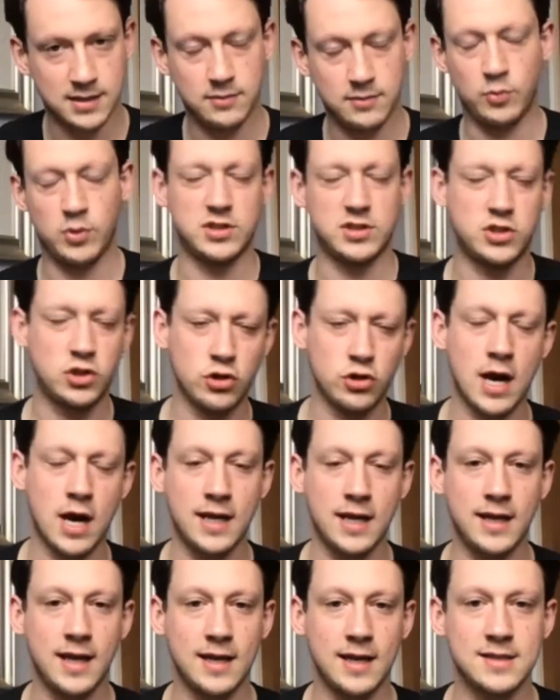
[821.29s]
try
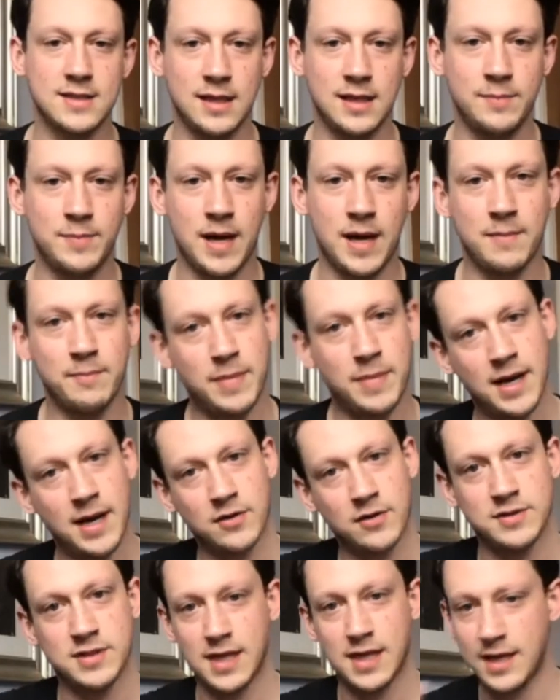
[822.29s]
and get your sleep pattern back on
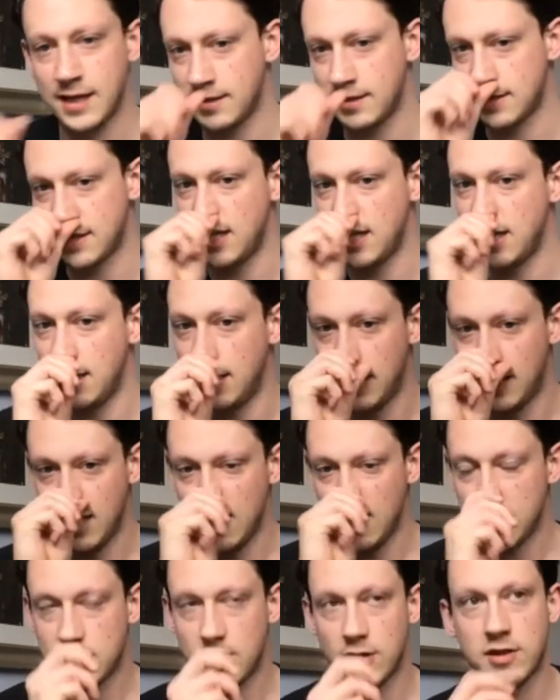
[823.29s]
today's.
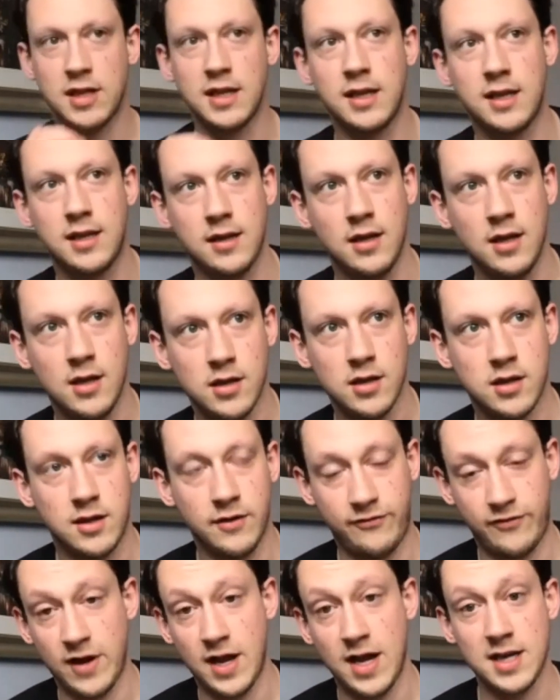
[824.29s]
So I think the
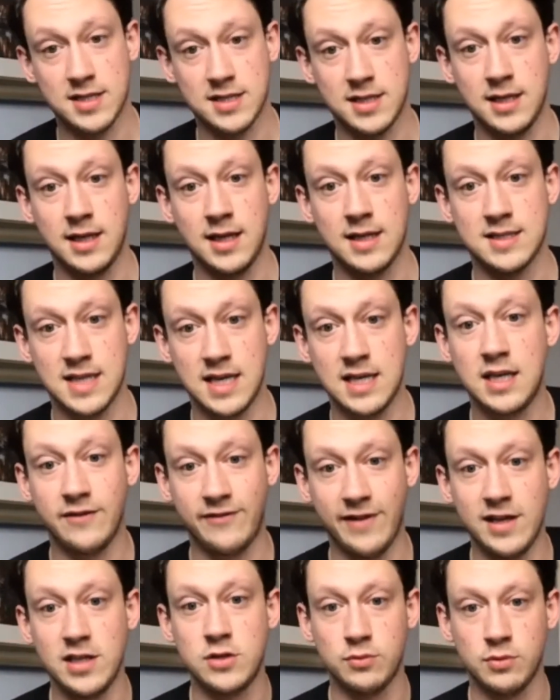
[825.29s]
first thing as an
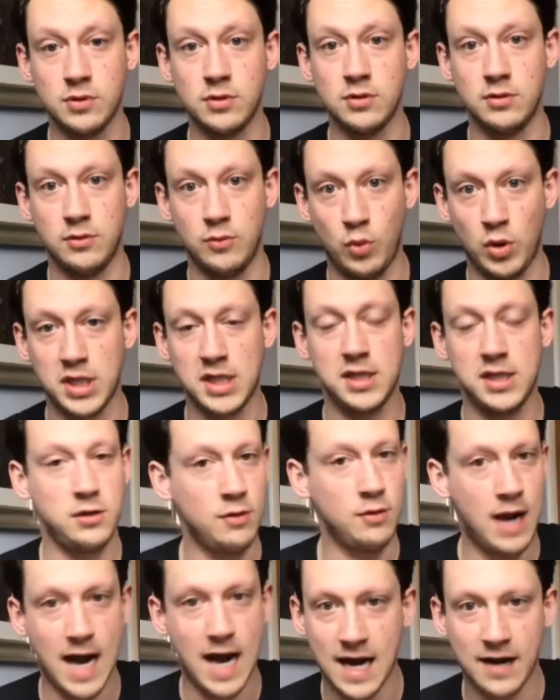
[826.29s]
individual, what you
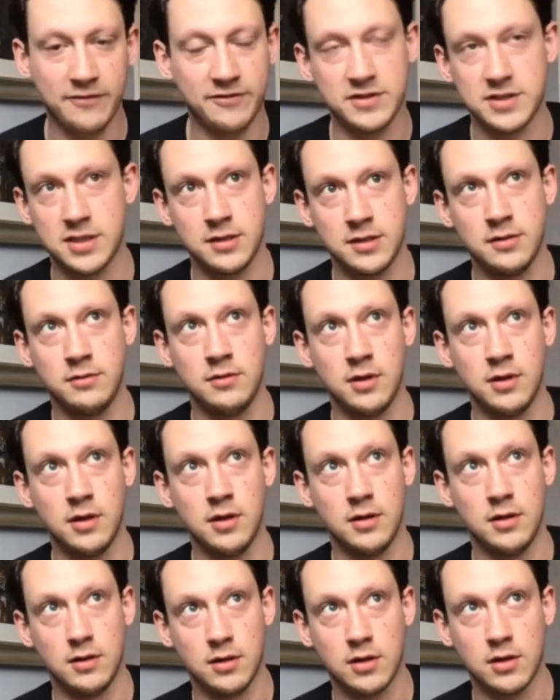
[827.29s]
have to
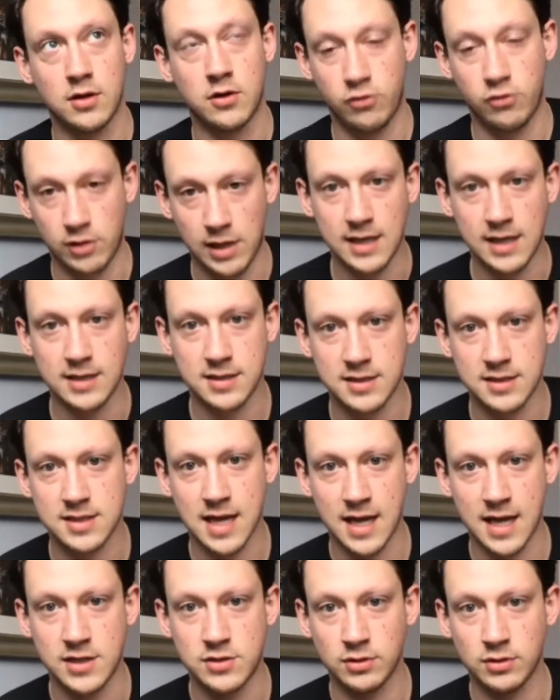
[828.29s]
create a
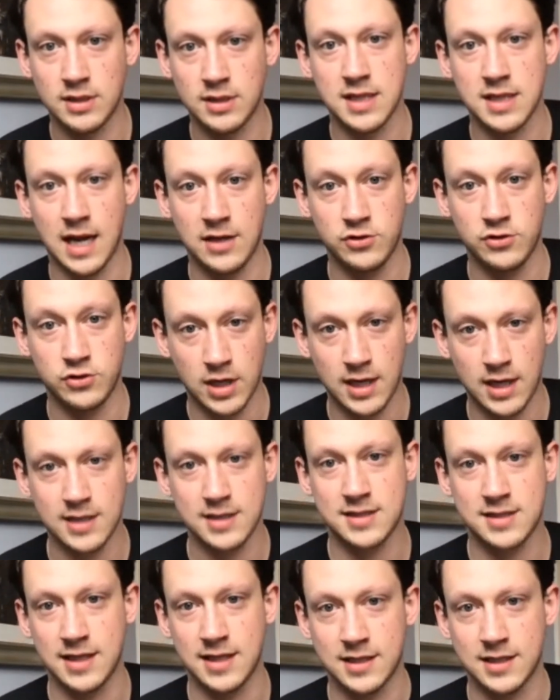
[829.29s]
schedule and try and
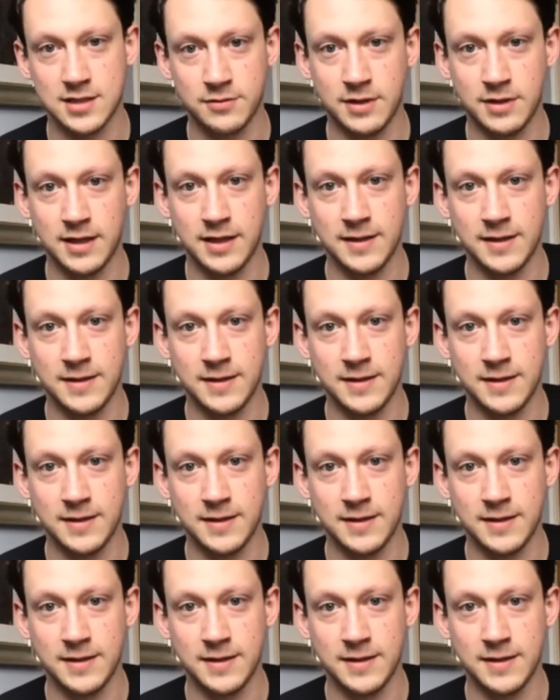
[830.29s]
stick to it.